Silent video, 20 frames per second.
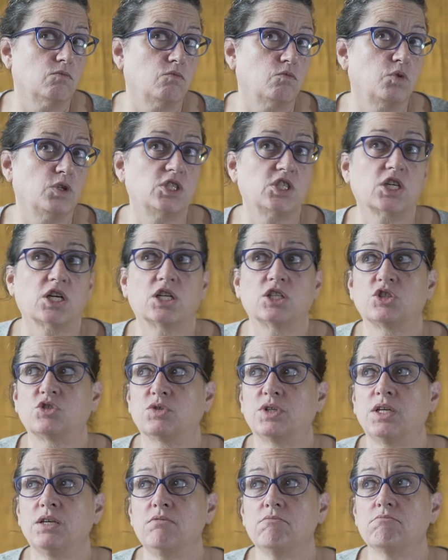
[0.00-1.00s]
Which
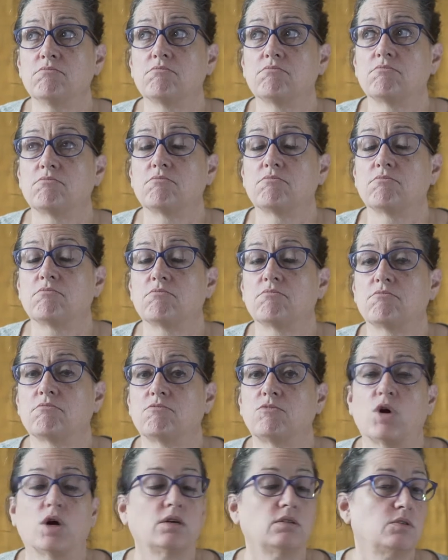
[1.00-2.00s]
country?
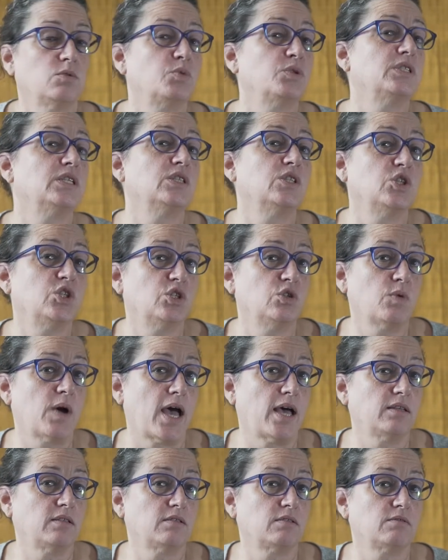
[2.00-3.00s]
Well, it was in the
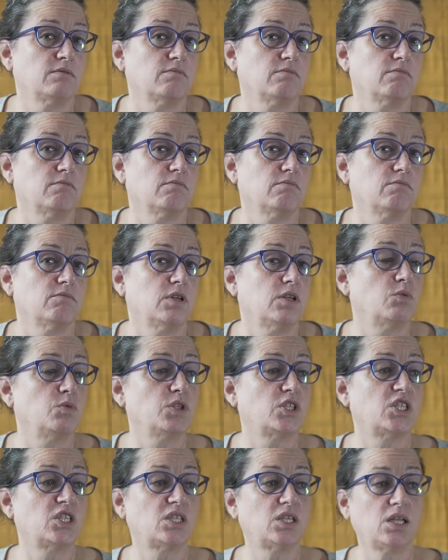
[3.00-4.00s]
US. In
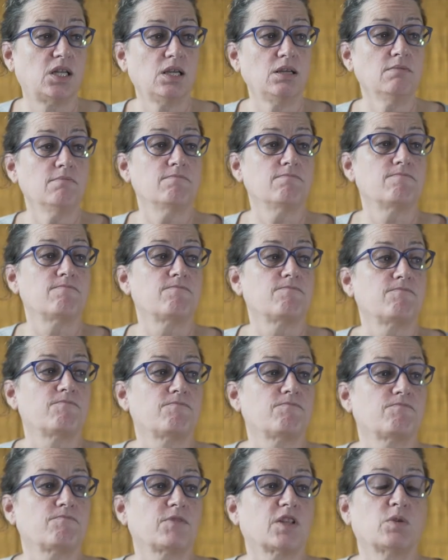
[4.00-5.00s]
which city?
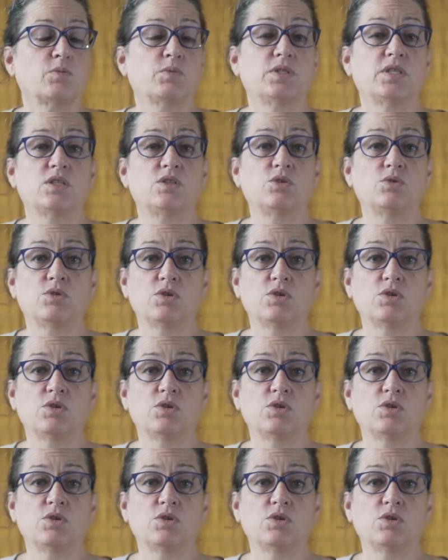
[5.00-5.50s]
It was in New